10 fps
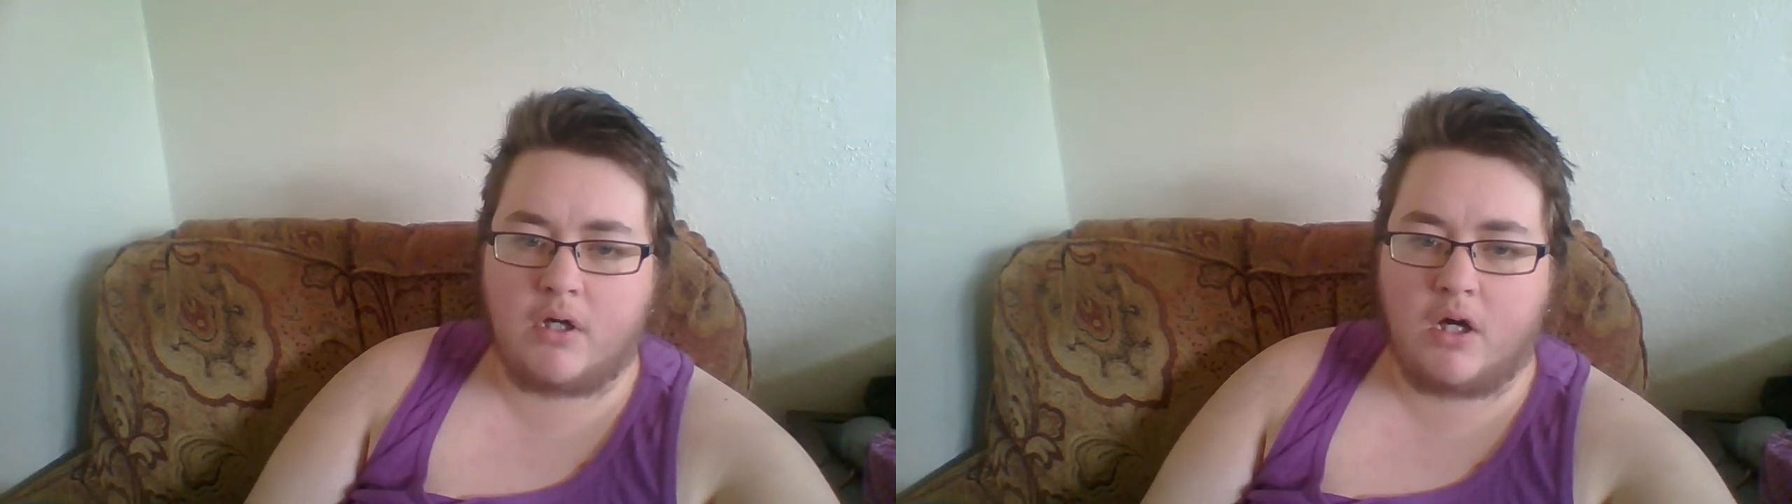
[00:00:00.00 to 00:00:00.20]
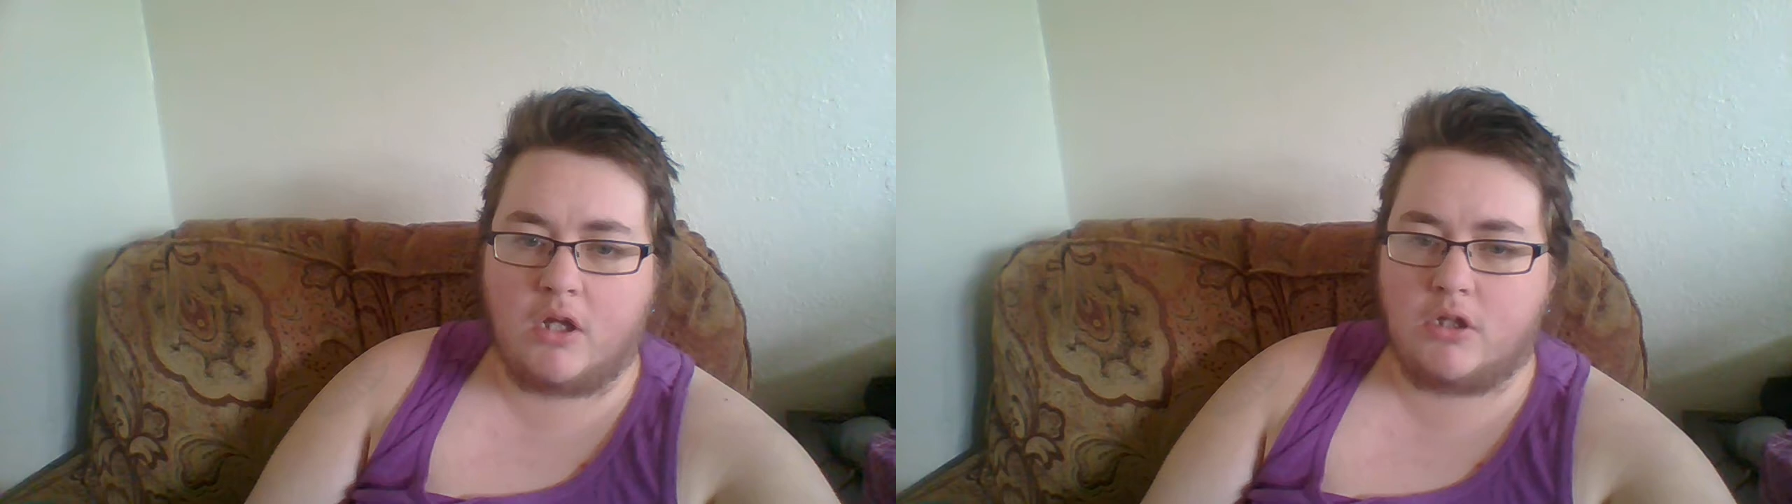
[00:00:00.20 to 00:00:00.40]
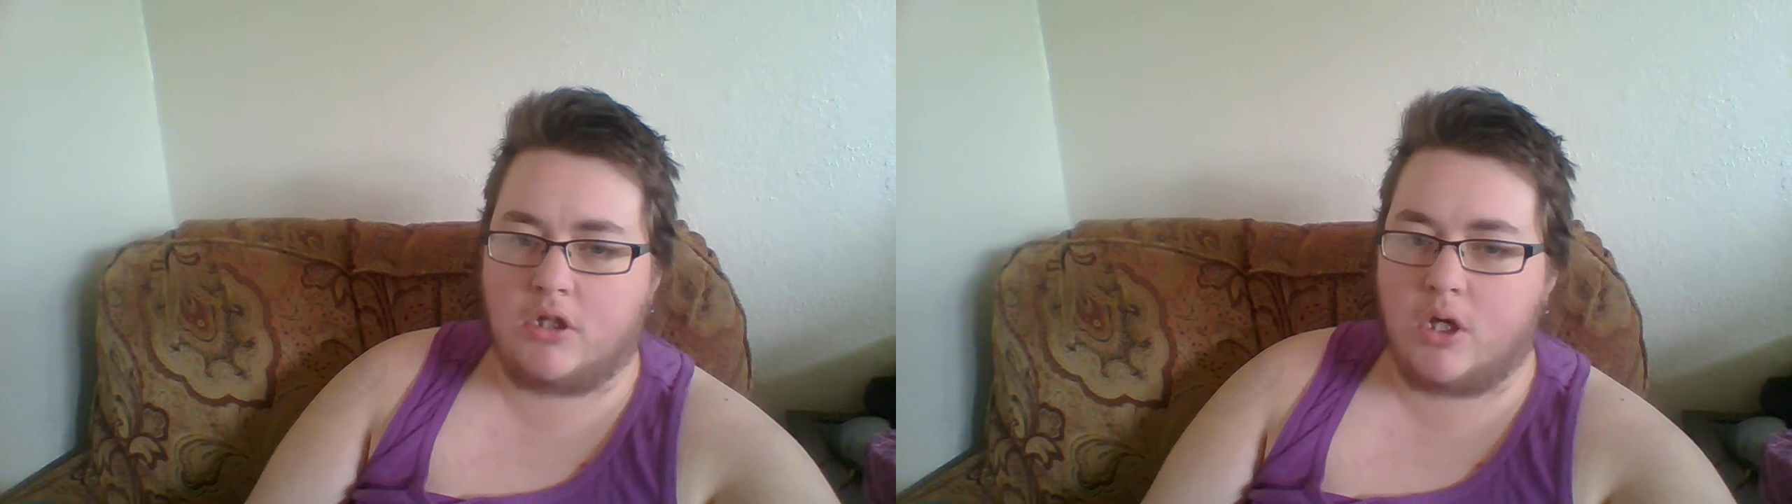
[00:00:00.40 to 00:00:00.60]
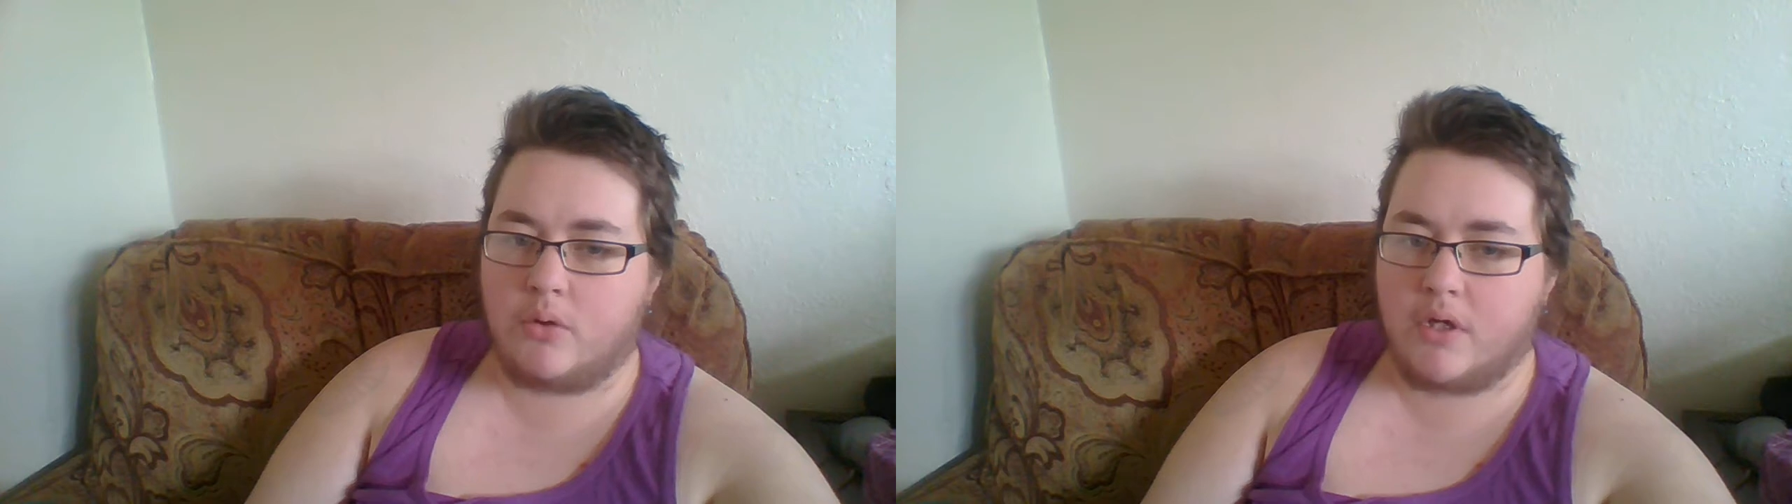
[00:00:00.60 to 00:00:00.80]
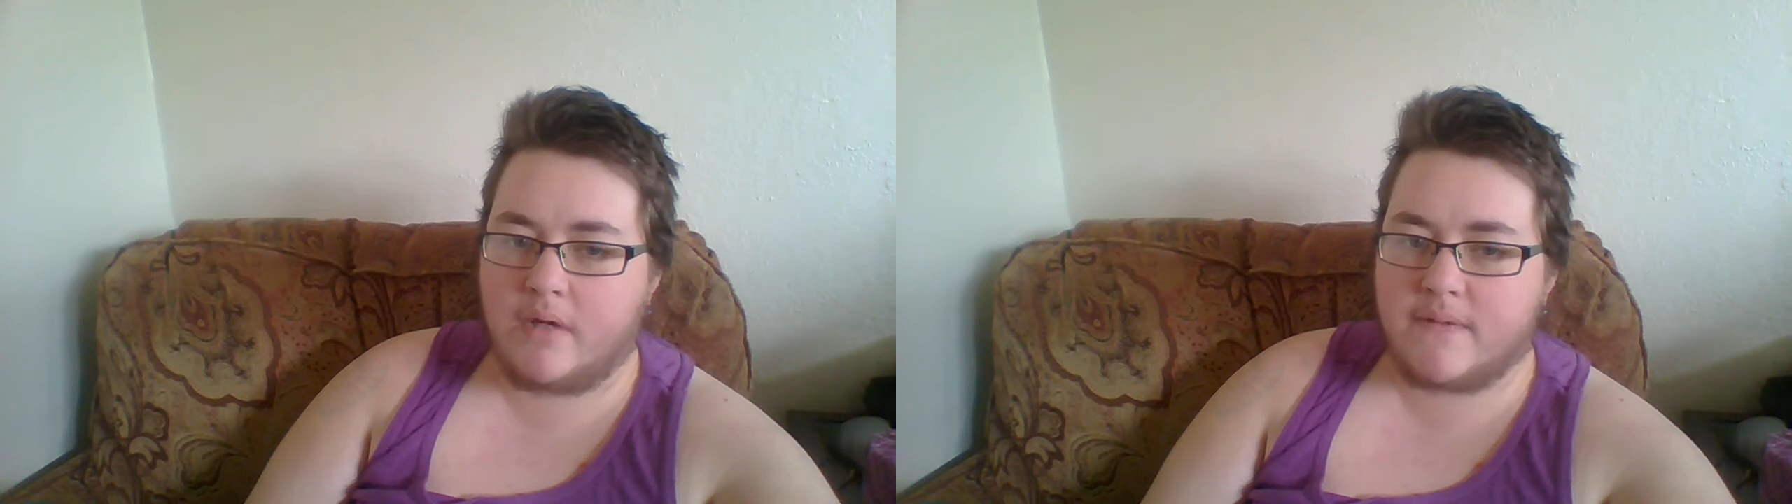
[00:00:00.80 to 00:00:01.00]

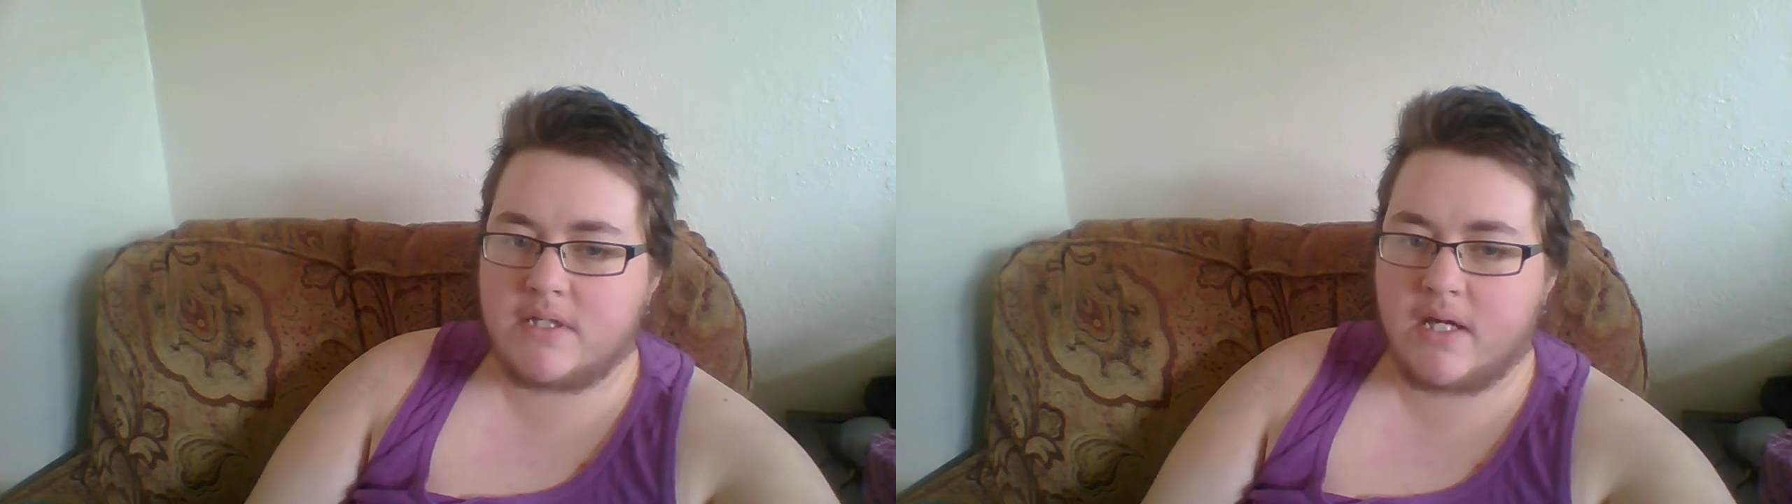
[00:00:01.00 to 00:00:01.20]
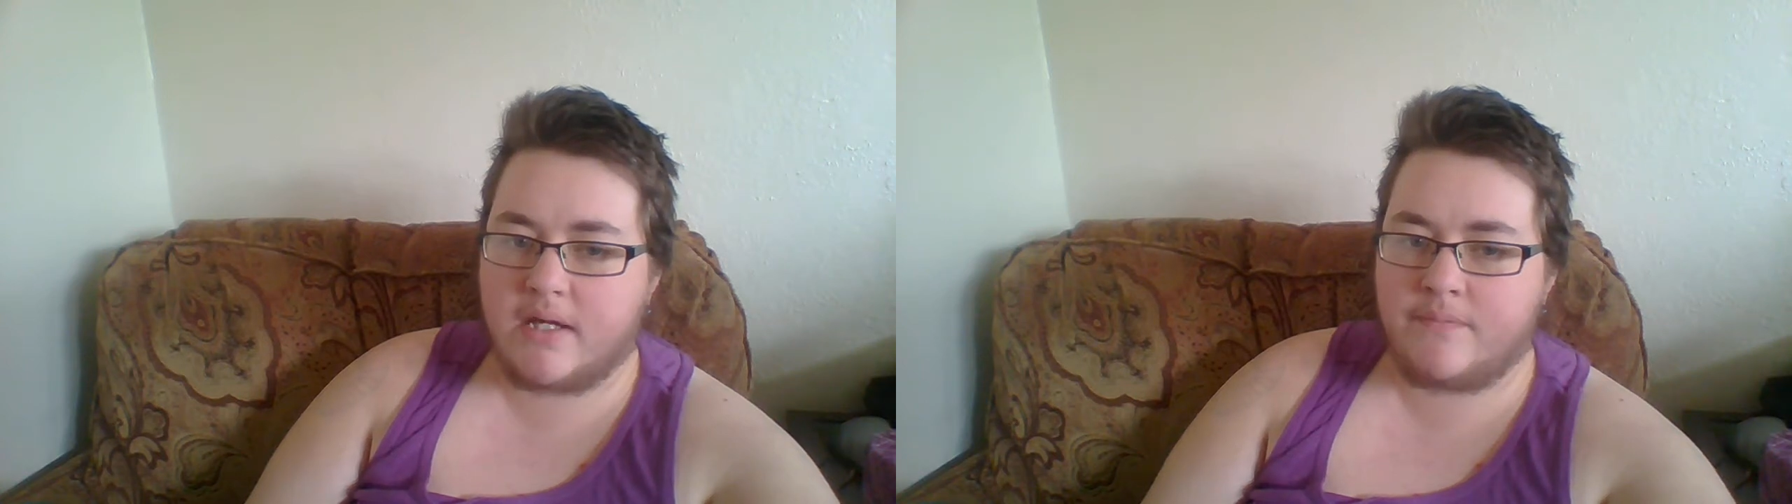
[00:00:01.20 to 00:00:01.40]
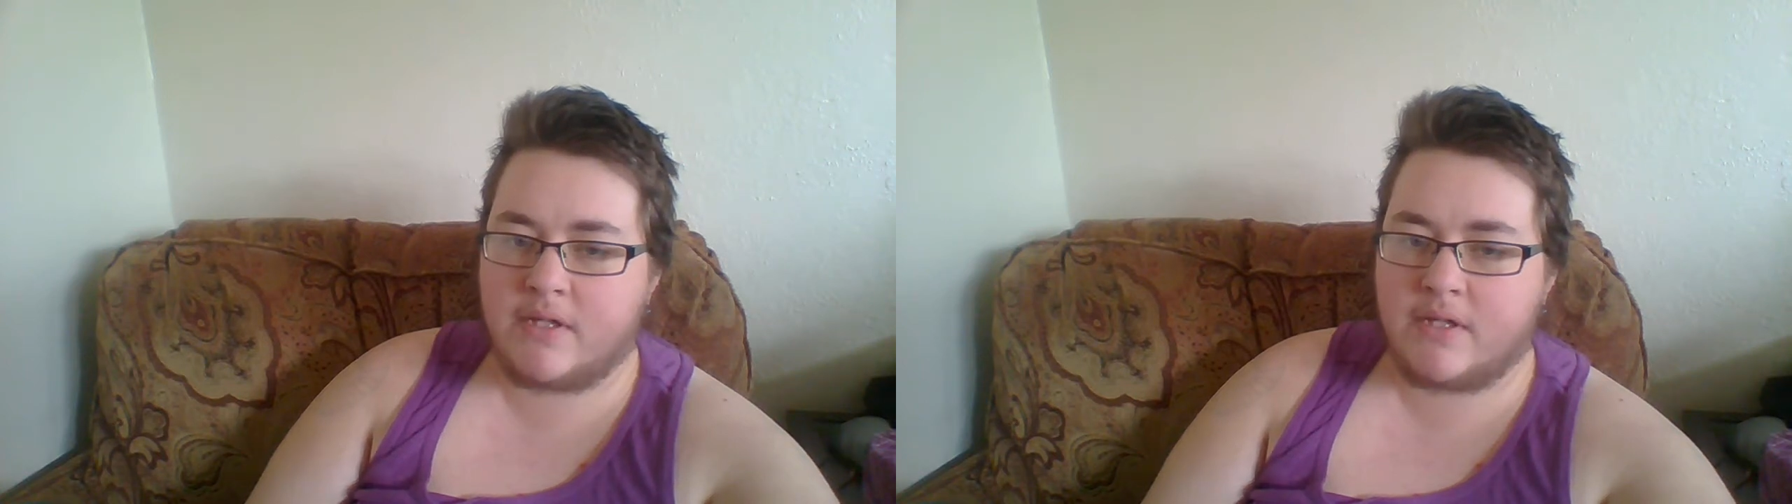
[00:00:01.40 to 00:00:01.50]
alone all the time.